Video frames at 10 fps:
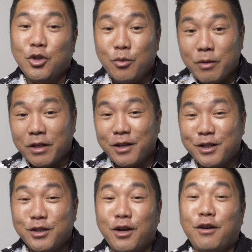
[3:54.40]
New
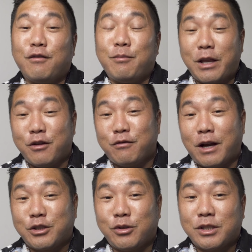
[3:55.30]
methods of
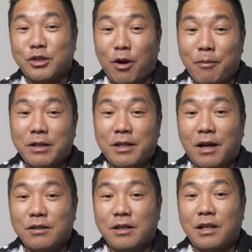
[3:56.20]
manufacturing ceramic
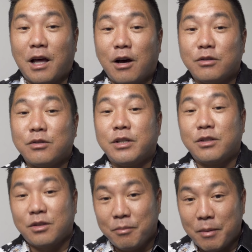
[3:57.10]
tile allow
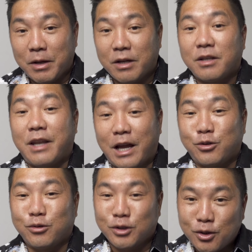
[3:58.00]
it to mimic
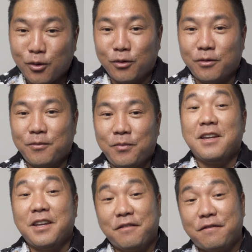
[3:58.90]
natural stone. In